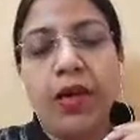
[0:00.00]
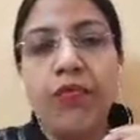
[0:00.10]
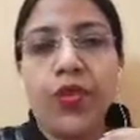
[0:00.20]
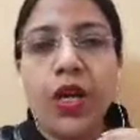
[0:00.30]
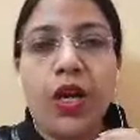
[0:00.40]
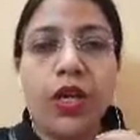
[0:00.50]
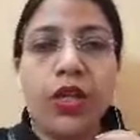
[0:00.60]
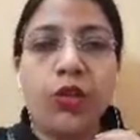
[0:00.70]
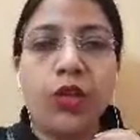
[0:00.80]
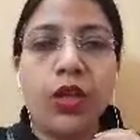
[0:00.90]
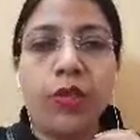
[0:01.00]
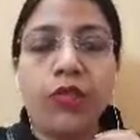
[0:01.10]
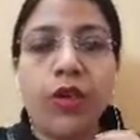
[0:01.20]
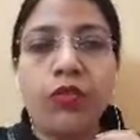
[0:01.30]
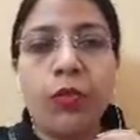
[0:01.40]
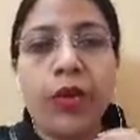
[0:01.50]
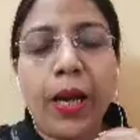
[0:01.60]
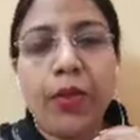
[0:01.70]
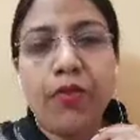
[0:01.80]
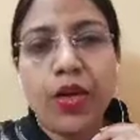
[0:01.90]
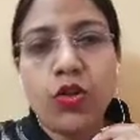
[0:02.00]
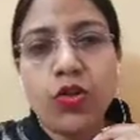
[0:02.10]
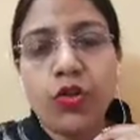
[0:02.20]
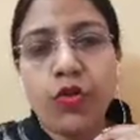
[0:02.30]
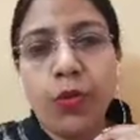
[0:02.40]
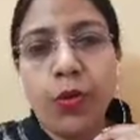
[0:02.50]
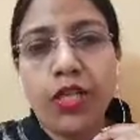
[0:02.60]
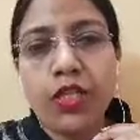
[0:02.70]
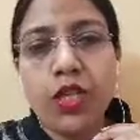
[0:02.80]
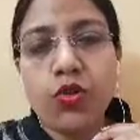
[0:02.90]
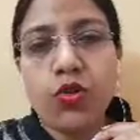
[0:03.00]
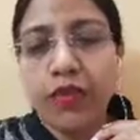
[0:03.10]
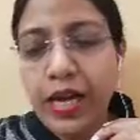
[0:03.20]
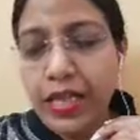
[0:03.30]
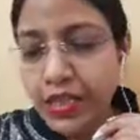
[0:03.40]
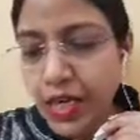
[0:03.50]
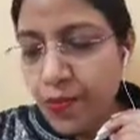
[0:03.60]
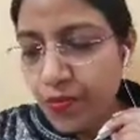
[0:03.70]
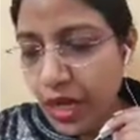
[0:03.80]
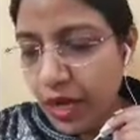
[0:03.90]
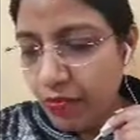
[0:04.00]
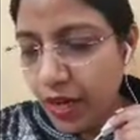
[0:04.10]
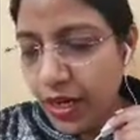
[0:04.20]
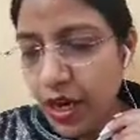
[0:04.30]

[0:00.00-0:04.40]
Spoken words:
the one of the primary functions of the police is to file the FIR,